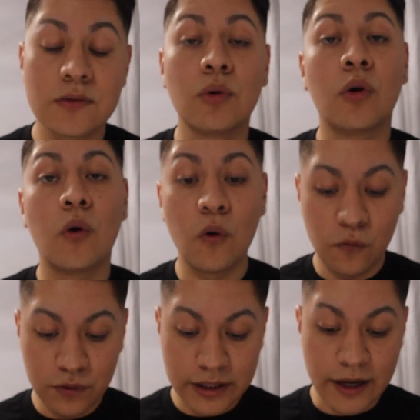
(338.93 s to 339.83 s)
will
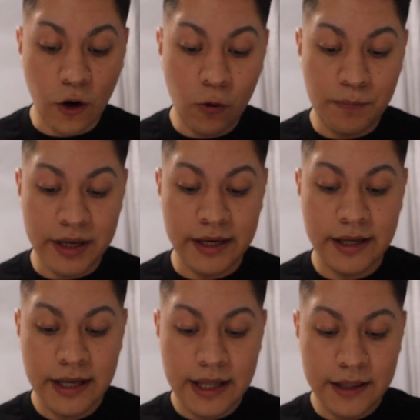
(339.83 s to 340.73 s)
hopefully
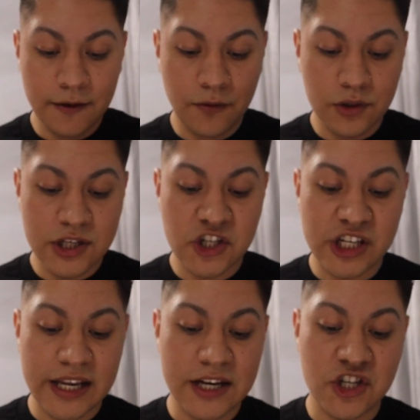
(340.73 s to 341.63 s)
open the voltage
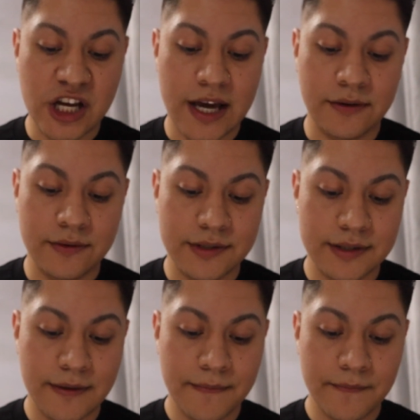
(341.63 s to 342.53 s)
gated
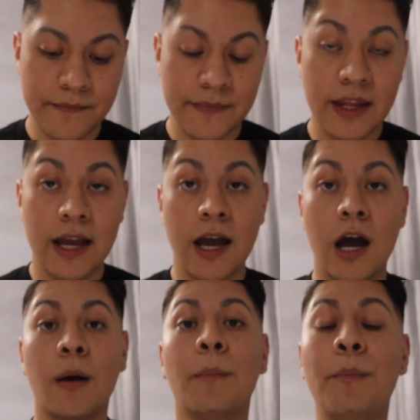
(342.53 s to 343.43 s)
channels.
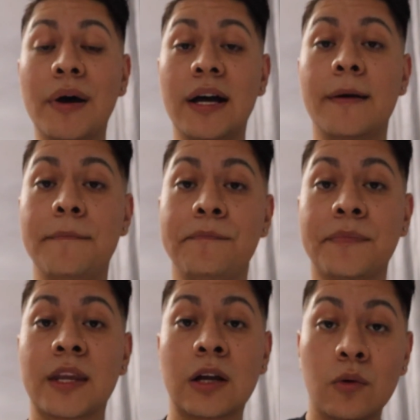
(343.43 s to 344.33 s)
But
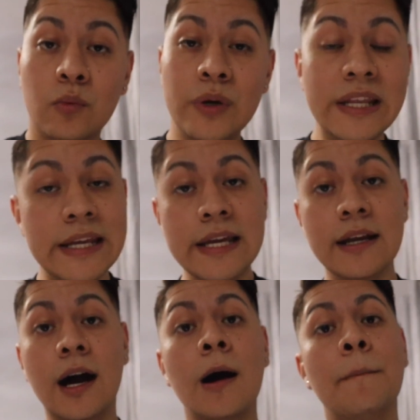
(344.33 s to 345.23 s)
we
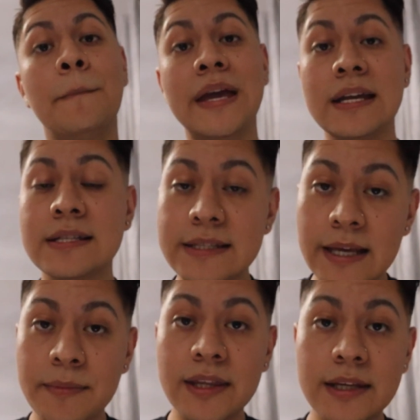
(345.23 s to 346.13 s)
need a big
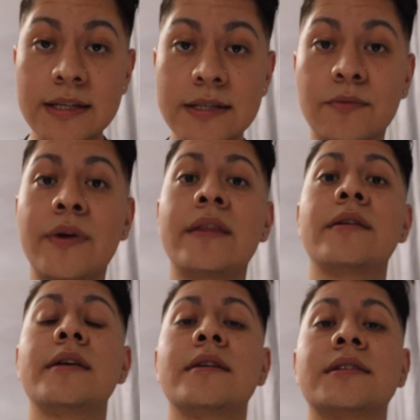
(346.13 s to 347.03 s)
stimulus rather
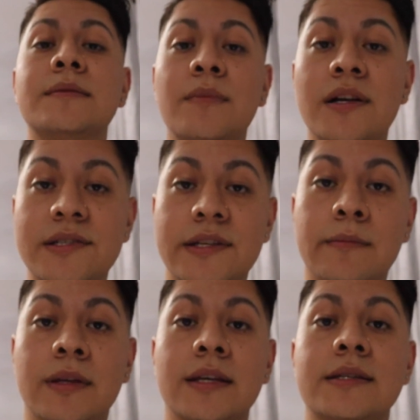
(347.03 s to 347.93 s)
than a small
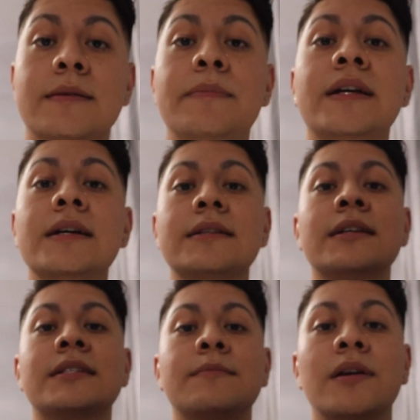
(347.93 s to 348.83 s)
stimulus, because
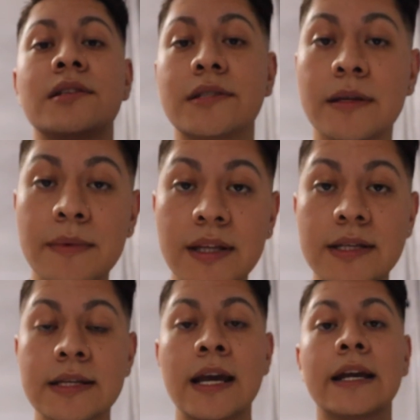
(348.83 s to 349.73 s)
a small
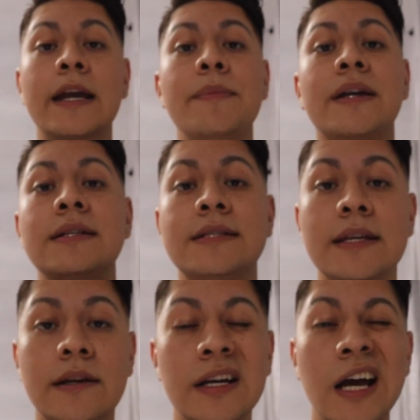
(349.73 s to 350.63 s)
stimulus can be
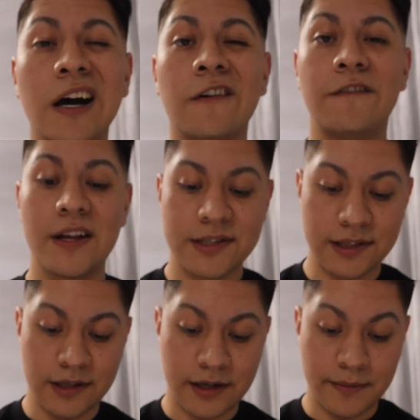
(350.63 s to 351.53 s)
considered a false
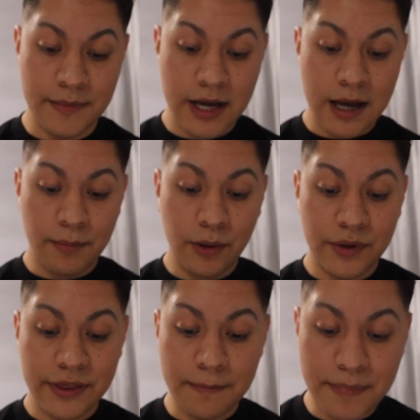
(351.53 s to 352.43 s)
alarm. But
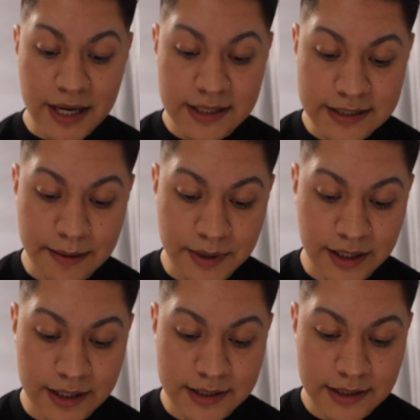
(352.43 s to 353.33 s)
with a big
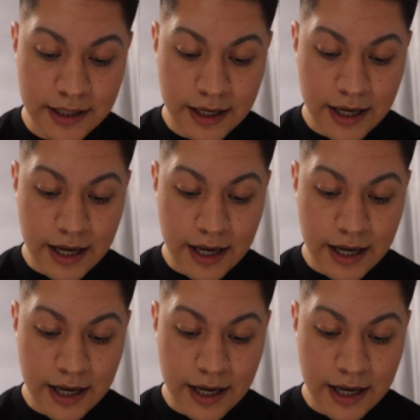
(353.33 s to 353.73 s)
stimulus,